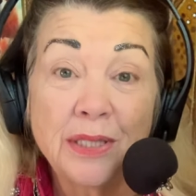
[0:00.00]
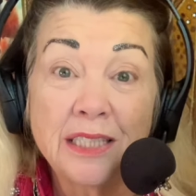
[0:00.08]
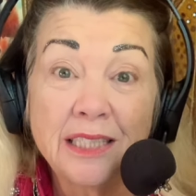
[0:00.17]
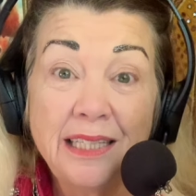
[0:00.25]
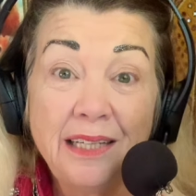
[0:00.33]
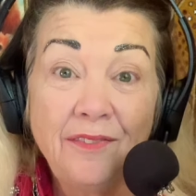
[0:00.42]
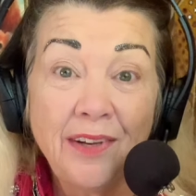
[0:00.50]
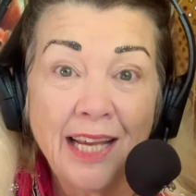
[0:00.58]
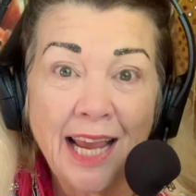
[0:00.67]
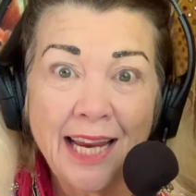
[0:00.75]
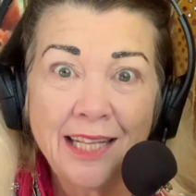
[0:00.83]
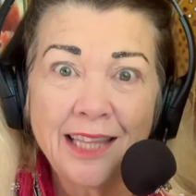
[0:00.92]

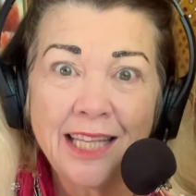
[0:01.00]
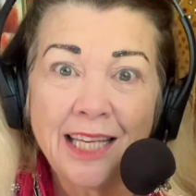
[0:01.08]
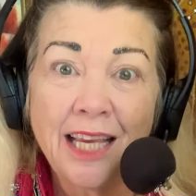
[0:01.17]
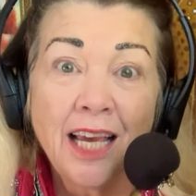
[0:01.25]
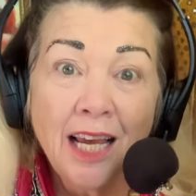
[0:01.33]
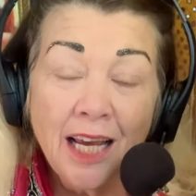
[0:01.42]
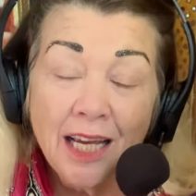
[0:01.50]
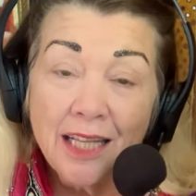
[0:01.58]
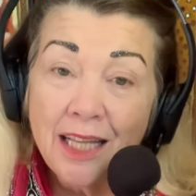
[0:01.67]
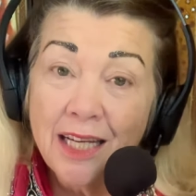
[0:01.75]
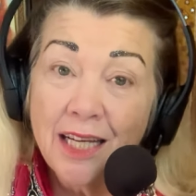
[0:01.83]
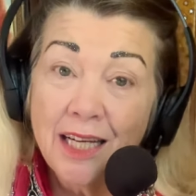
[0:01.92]
alleviate
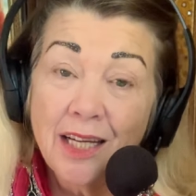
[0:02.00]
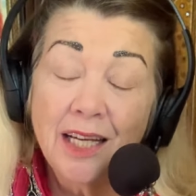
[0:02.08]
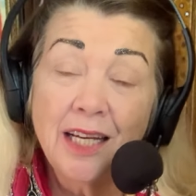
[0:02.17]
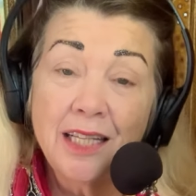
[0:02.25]
the